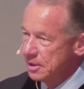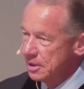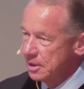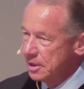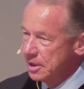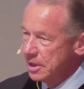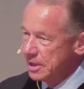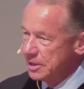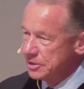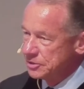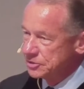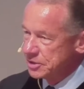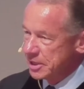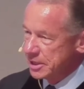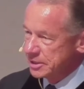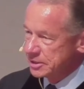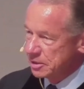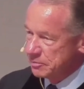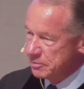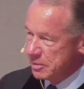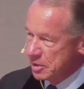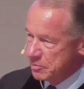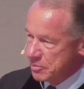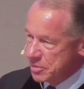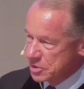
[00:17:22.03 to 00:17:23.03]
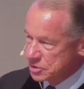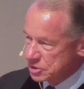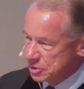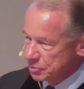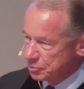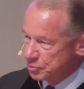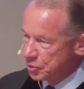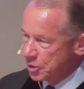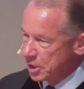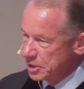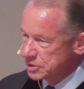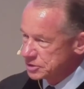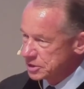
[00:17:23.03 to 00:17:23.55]
He said to me, "Mr.
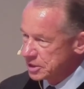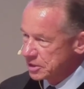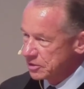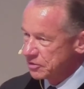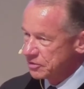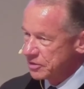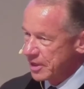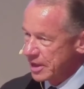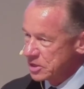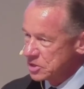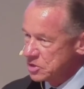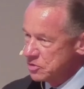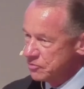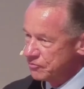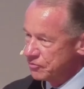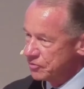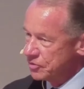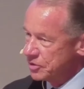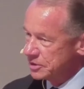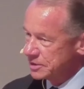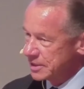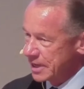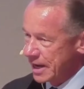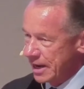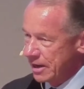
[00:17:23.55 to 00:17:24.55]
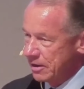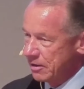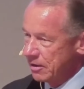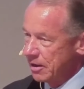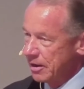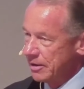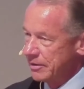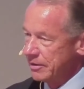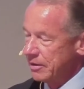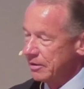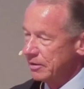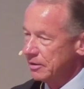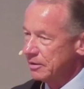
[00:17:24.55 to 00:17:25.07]
President, thank you for this high
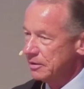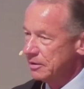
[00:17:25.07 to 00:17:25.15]
honor,